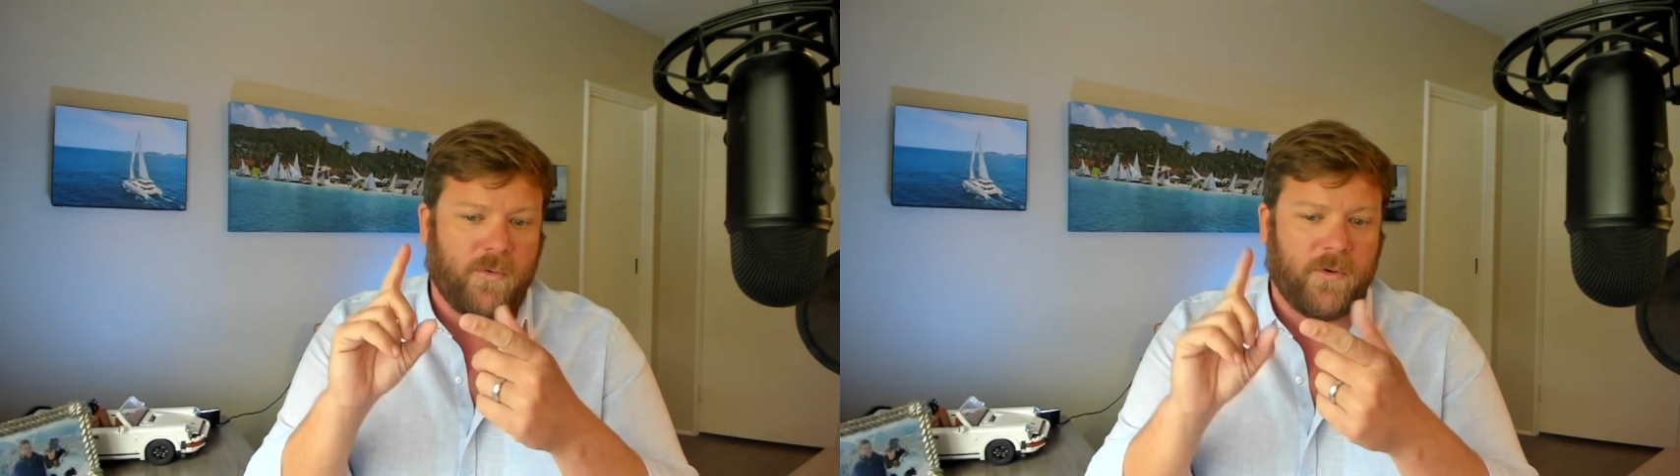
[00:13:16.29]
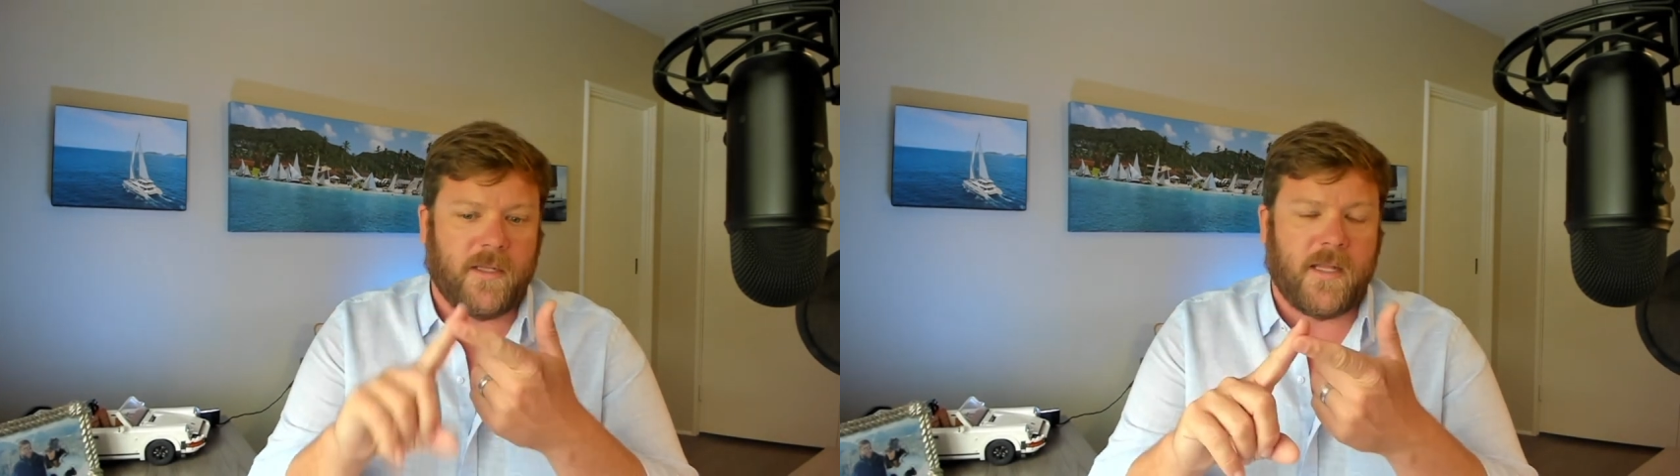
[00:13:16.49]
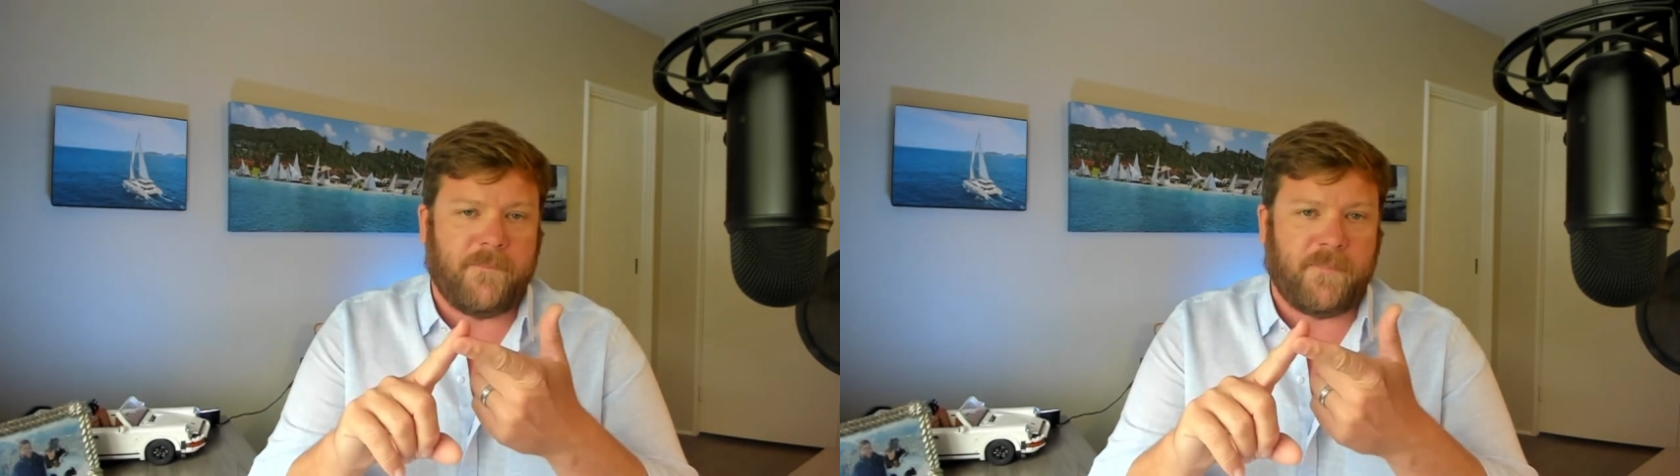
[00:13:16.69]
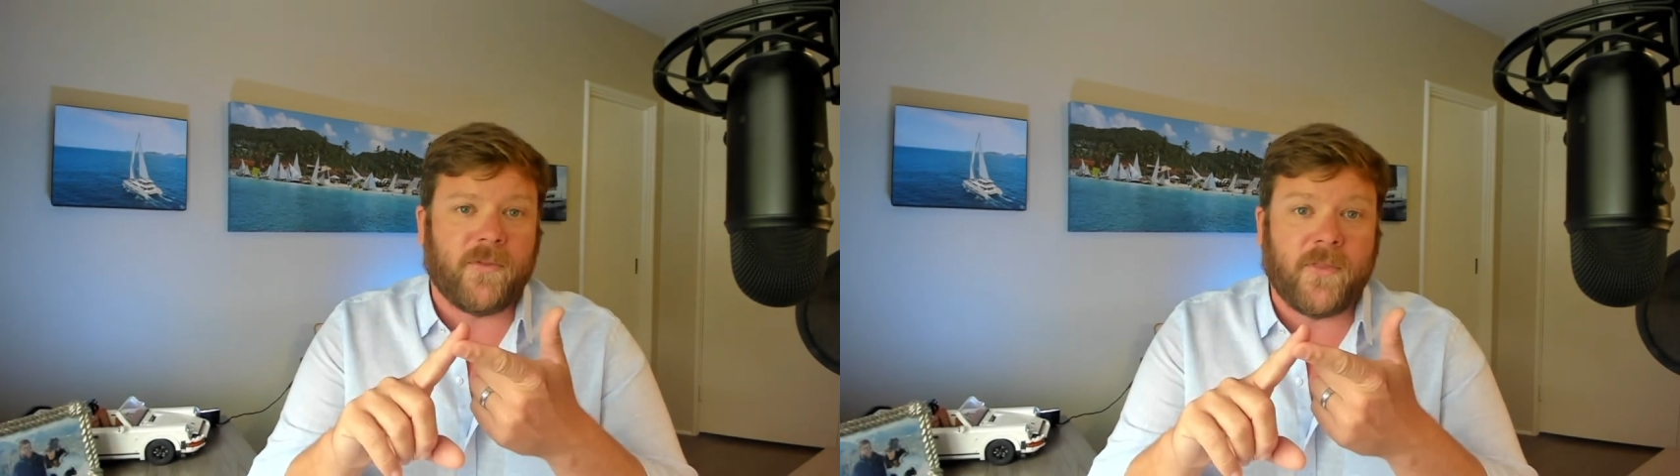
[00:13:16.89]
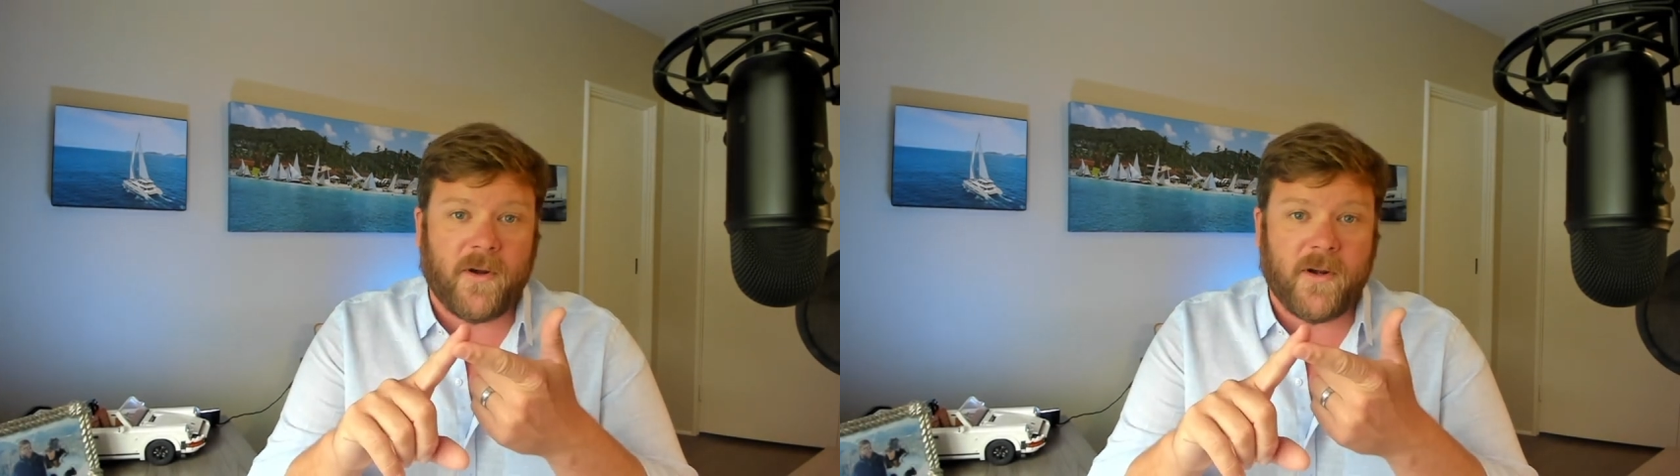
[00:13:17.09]
were the
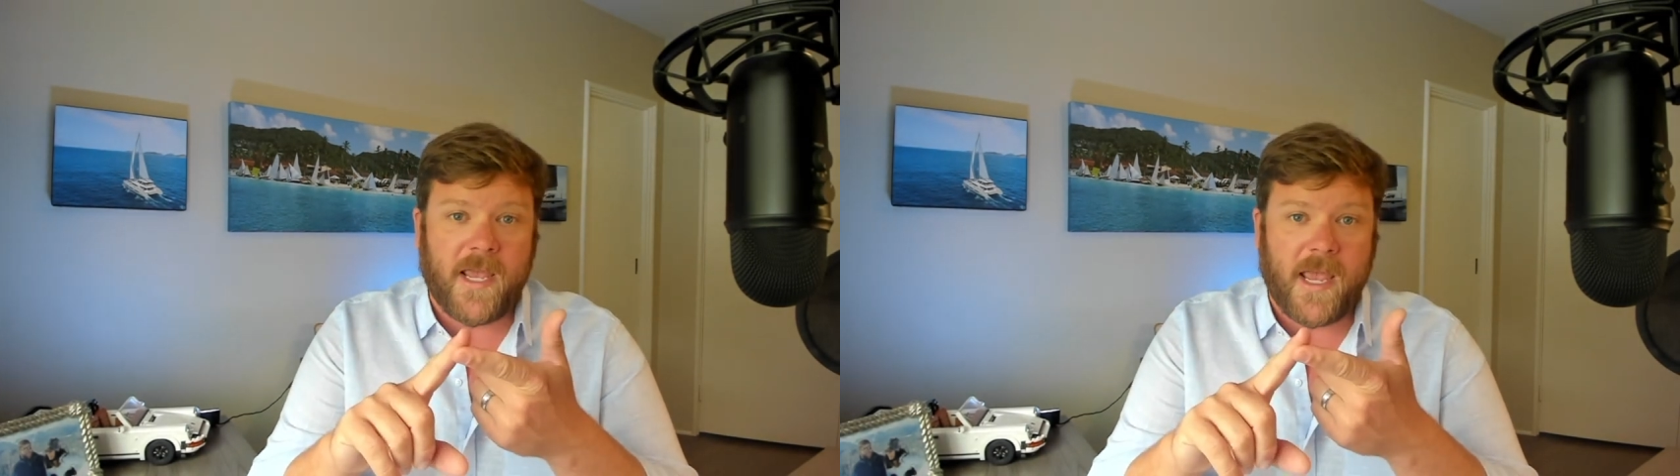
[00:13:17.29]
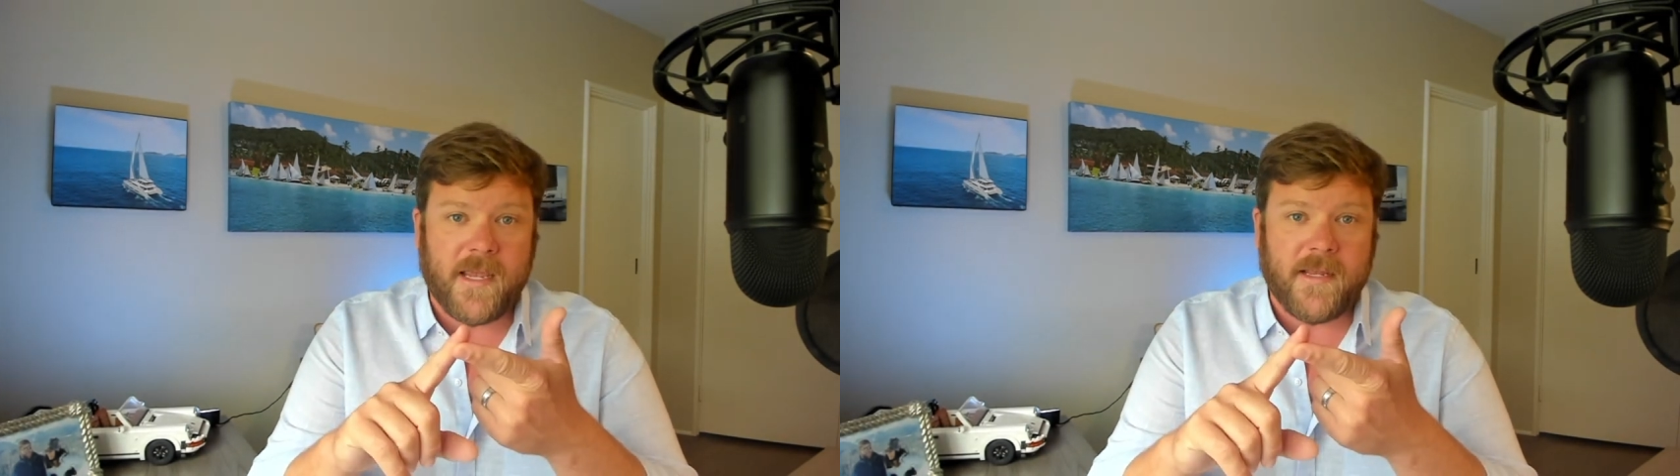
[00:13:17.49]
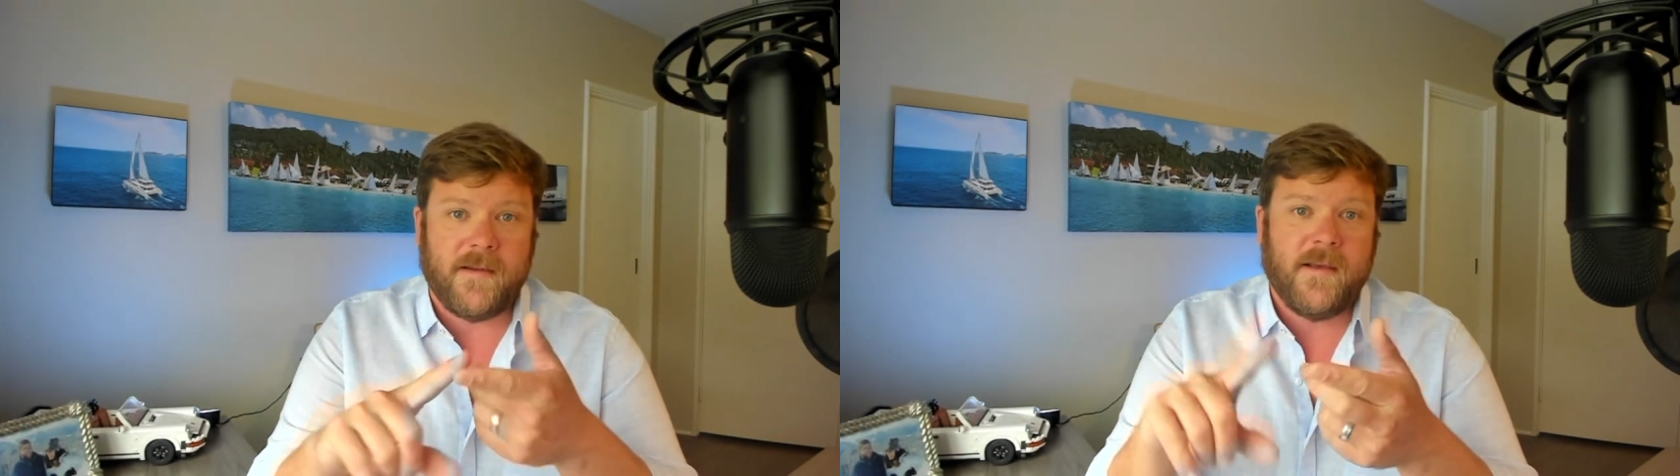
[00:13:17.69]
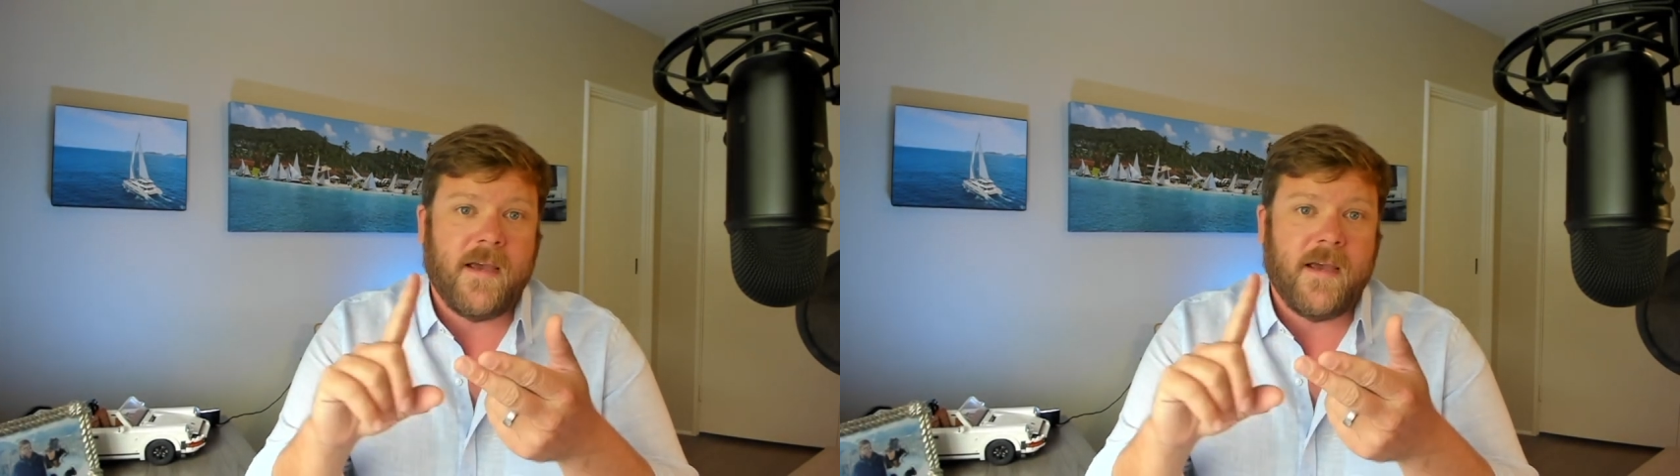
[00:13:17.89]
Leopard 38